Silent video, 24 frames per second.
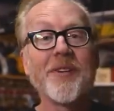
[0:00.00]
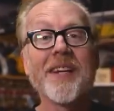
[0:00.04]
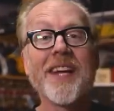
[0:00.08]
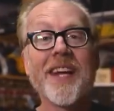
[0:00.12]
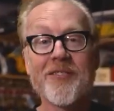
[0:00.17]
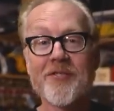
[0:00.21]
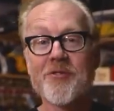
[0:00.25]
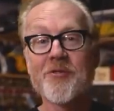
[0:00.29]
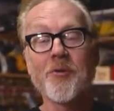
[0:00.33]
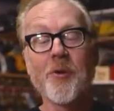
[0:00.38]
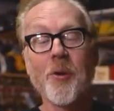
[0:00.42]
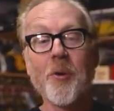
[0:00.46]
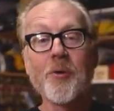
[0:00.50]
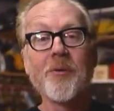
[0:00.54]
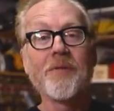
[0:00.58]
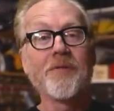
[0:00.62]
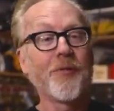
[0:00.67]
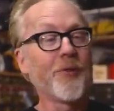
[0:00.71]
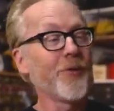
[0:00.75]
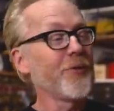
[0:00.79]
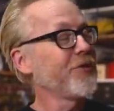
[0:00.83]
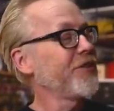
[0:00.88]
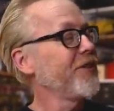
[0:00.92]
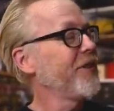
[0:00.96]
you can get your
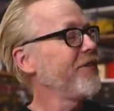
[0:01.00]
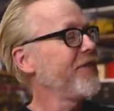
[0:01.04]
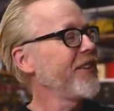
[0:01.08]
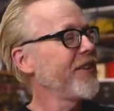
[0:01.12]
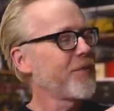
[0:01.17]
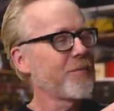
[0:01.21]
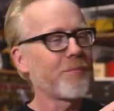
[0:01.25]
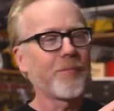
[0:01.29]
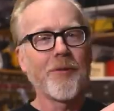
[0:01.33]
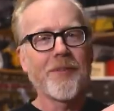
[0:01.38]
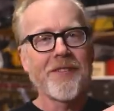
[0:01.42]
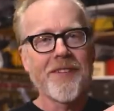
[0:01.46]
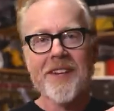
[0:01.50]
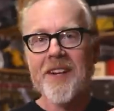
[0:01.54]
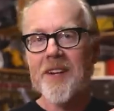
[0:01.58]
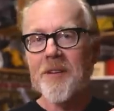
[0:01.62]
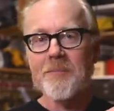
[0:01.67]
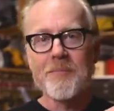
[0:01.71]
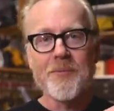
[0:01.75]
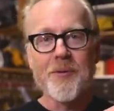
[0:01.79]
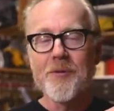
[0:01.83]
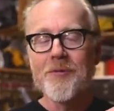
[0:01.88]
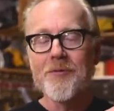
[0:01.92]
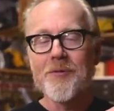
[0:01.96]
own version of this printed
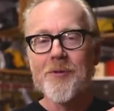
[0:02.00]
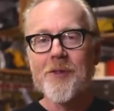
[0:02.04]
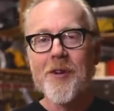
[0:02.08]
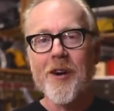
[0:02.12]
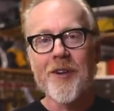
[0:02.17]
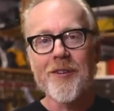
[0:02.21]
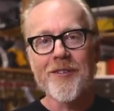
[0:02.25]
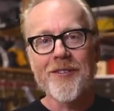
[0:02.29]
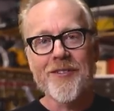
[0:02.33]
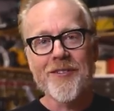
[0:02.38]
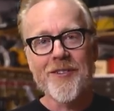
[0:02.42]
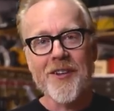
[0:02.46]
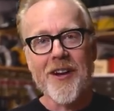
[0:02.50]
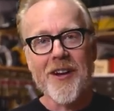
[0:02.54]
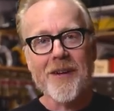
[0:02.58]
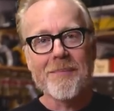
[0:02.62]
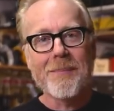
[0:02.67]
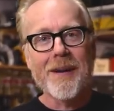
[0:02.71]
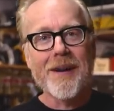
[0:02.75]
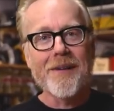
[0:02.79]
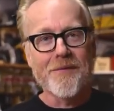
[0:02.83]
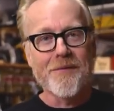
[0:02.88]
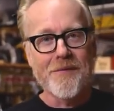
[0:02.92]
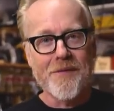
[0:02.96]
on a beautiful
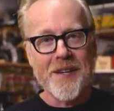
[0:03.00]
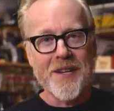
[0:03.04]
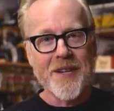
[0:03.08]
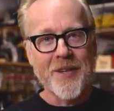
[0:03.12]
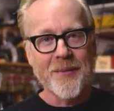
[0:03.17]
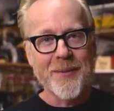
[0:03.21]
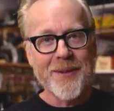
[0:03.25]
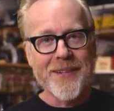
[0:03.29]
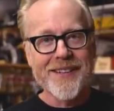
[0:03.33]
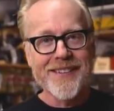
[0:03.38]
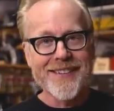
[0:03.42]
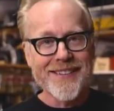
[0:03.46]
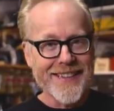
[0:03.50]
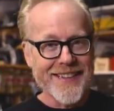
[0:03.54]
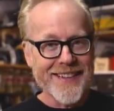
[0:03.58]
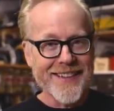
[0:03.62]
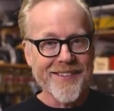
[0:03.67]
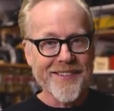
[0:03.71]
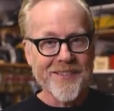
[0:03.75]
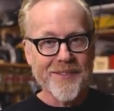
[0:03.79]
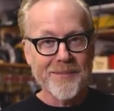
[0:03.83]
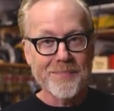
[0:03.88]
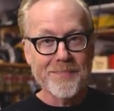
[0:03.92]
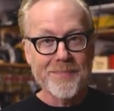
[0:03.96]
cardstock by following the
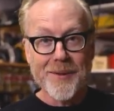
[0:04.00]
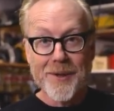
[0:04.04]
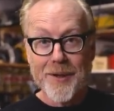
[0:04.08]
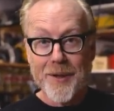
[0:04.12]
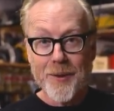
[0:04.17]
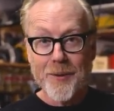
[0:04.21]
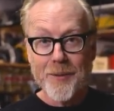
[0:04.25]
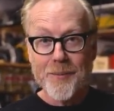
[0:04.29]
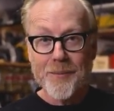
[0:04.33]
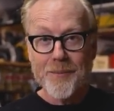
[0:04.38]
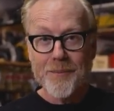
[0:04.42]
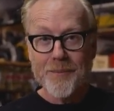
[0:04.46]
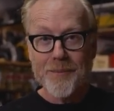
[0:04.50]
links below.